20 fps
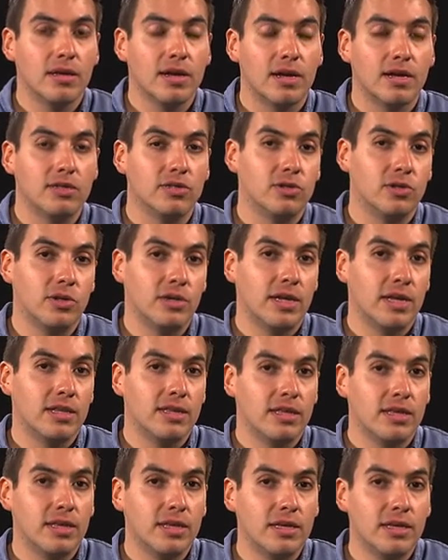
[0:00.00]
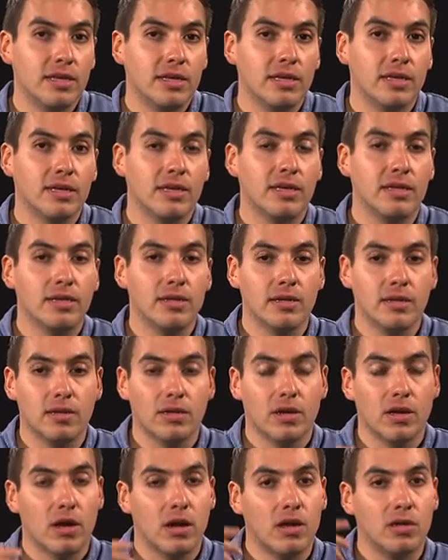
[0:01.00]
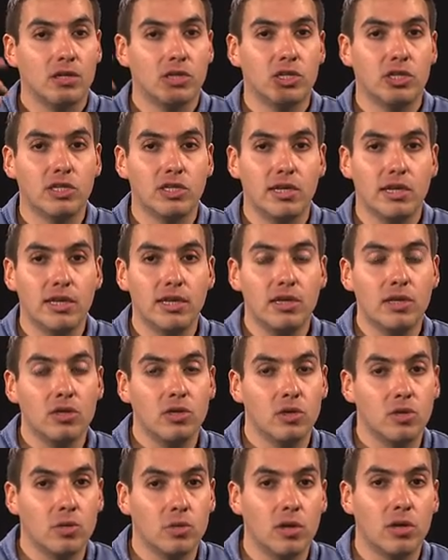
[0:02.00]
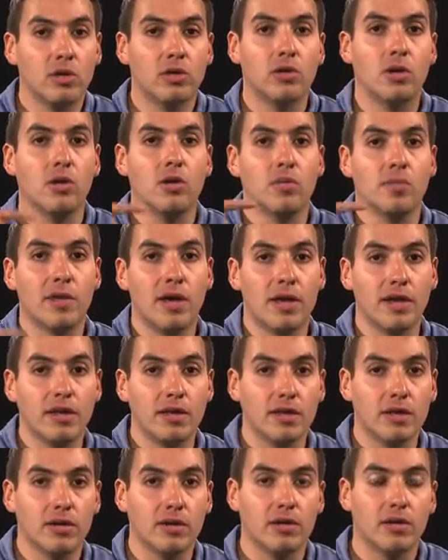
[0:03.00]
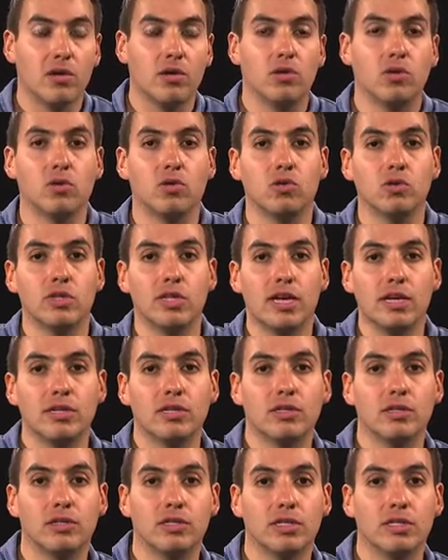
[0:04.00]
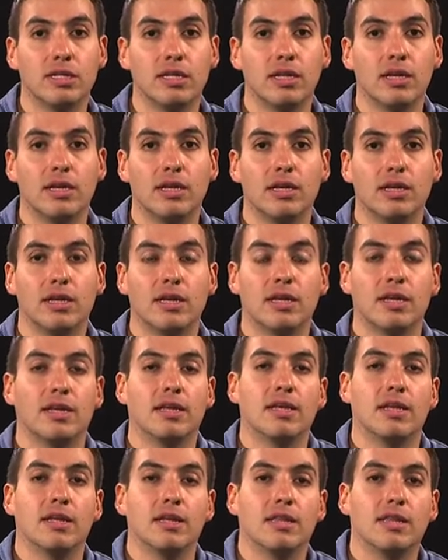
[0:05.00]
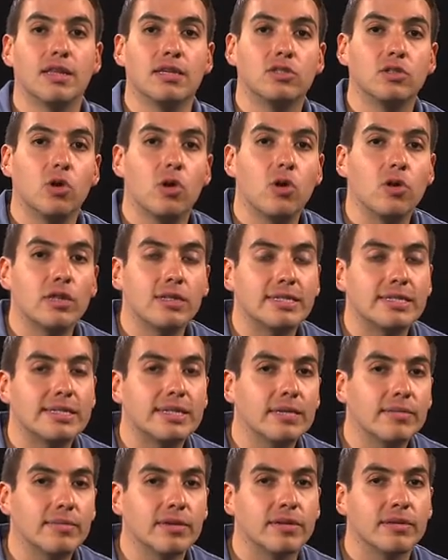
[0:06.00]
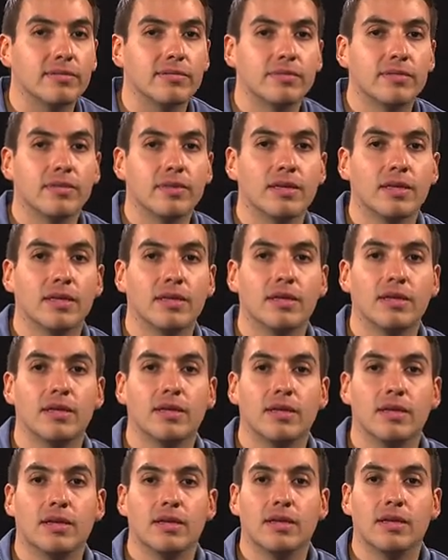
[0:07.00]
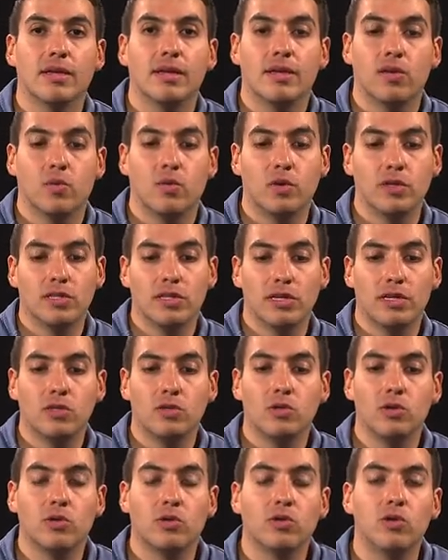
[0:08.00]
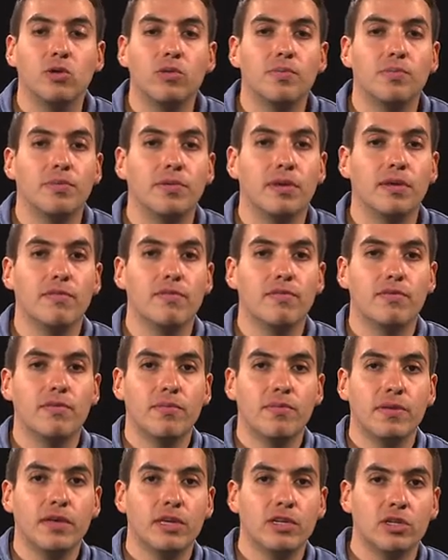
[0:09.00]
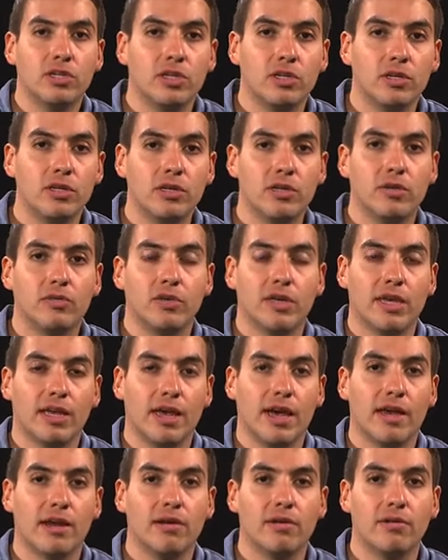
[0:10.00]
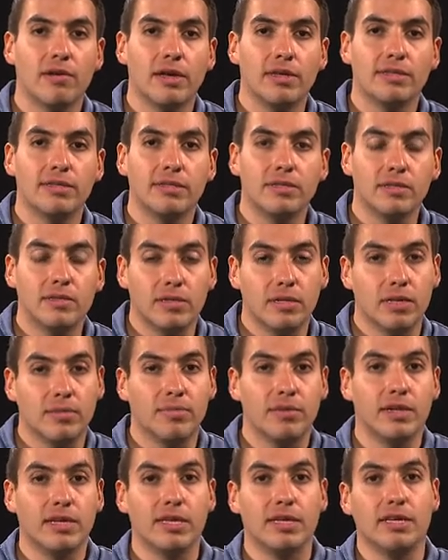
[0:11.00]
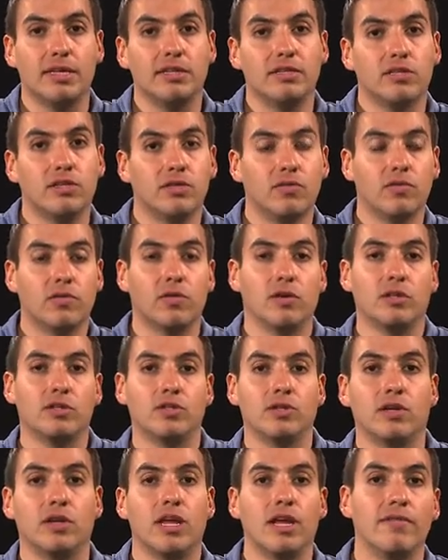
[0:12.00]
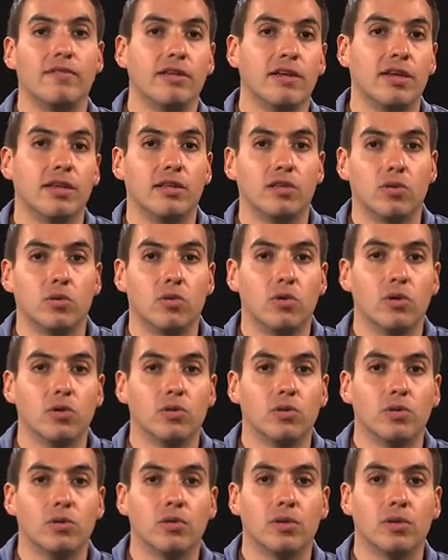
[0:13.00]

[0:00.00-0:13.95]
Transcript: as you're not thinking consciously. You run on automatic on those actions. That's all a schema. We tend to group information and we categorize it to keep it easier for us to navigate in the world.